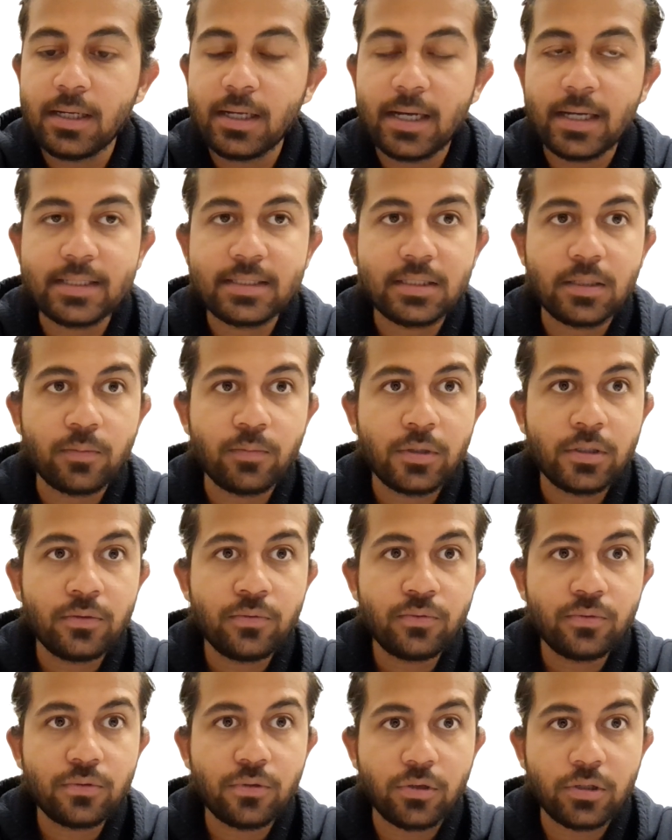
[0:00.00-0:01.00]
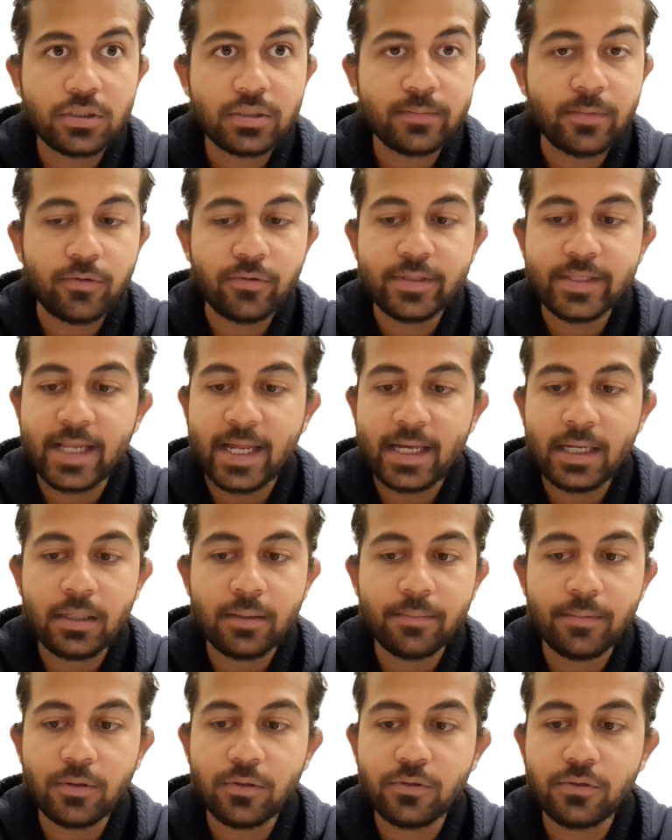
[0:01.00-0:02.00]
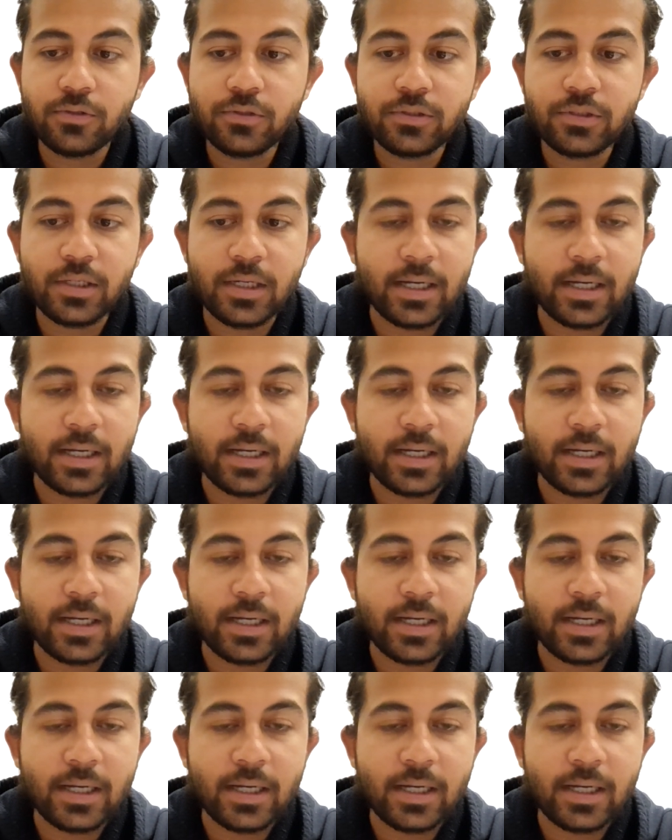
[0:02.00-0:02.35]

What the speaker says: as someone who talks about tech, because